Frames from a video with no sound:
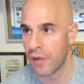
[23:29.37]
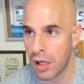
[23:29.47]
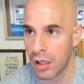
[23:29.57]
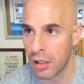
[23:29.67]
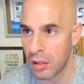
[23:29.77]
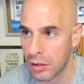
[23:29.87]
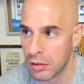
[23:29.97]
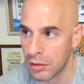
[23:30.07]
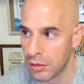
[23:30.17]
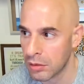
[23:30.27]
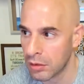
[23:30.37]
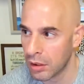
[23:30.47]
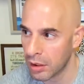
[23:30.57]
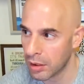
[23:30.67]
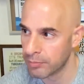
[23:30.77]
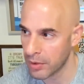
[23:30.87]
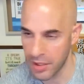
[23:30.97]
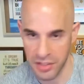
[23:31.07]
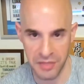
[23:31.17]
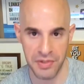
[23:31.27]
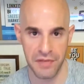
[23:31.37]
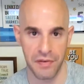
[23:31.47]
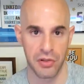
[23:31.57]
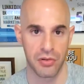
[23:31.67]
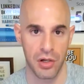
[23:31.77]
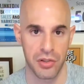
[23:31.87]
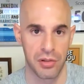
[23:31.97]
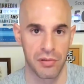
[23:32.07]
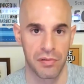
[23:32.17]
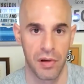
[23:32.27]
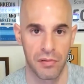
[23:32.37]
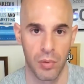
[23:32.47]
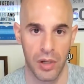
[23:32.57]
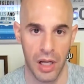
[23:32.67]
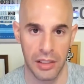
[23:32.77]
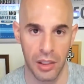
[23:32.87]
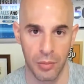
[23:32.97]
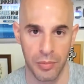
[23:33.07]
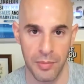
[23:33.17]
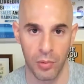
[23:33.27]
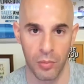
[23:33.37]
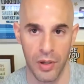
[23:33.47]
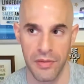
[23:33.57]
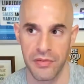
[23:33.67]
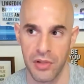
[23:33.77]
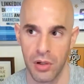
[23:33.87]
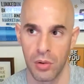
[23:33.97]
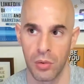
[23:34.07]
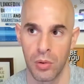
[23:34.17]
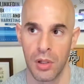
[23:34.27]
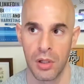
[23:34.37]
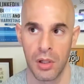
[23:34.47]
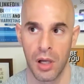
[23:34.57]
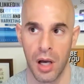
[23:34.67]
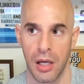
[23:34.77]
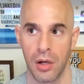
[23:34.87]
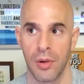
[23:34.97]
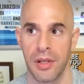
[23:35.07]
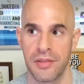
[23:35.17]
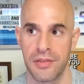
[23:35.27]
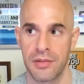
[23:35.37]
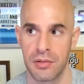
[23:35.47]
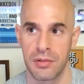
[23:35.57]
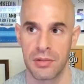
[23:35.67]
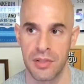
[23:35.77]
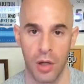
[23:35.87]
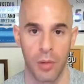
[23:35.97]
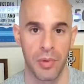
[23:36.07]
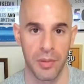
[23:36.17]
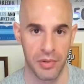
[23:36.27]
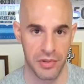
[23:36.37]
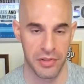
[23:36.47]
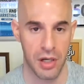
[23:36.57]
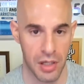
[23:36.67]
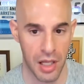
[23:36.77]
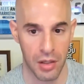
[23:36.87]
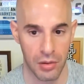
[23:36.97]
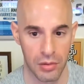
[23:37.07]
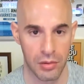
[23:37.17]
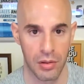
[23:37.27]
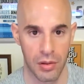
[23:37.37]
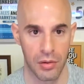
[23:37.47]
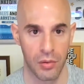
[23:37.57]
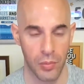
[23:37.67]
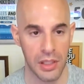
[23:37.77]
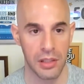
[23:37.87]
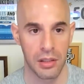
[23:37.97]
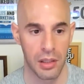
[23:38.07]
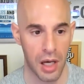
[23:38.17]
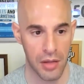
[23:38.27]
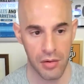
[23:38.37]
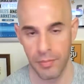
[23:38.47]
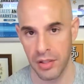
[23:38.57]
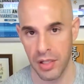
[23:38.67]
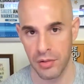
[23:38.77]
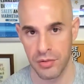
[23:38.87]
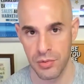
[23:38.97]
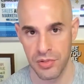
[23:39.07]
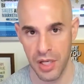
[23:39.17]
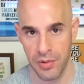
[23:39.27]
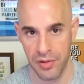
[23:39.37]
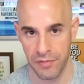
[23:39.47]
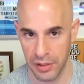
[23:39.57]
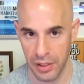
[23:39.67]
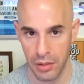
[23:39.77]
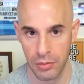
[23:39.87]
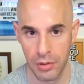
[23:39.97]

a specific structure of what I help people with. So I always tell people to start out the week, either Monday or Tuesday, with a video.